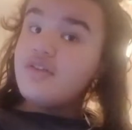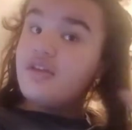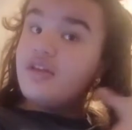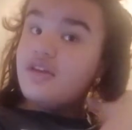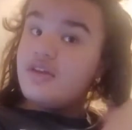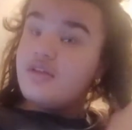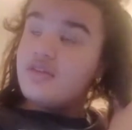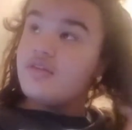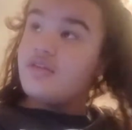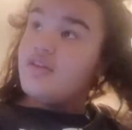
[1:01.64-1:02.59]
thing
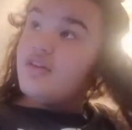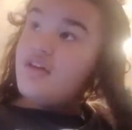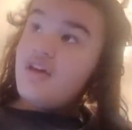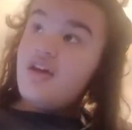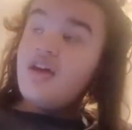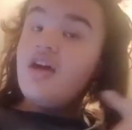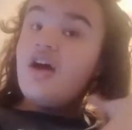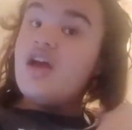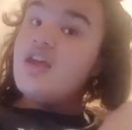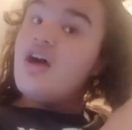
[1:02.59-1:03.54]
is
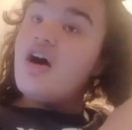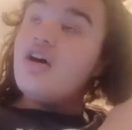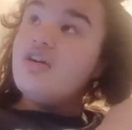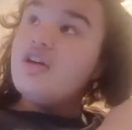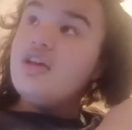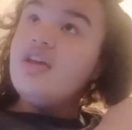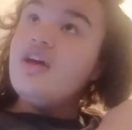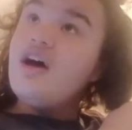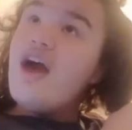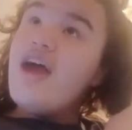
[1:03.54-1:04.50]
y'all
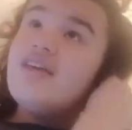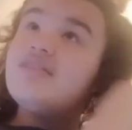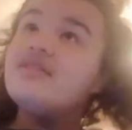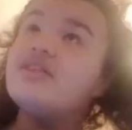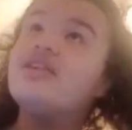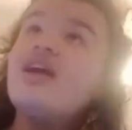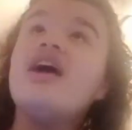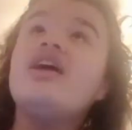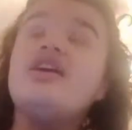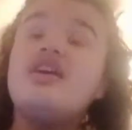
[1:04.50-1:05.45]
you last
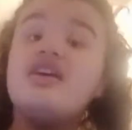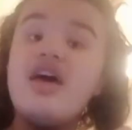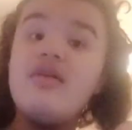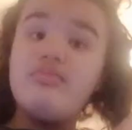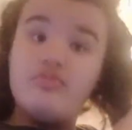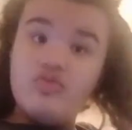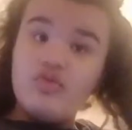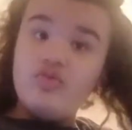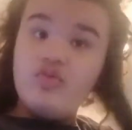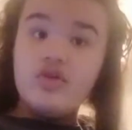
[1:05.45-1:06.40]
night because i
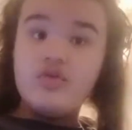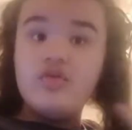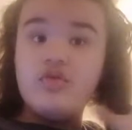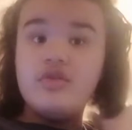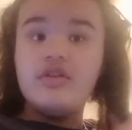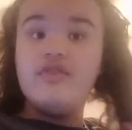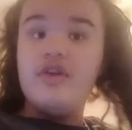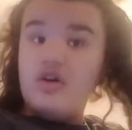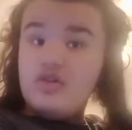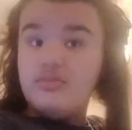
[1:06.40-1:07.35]
record recording this
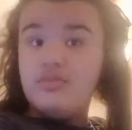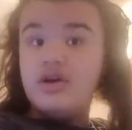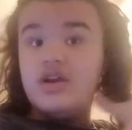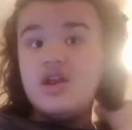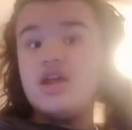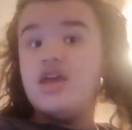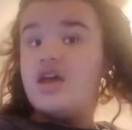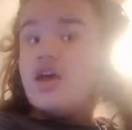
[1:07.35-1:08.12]
video on a monday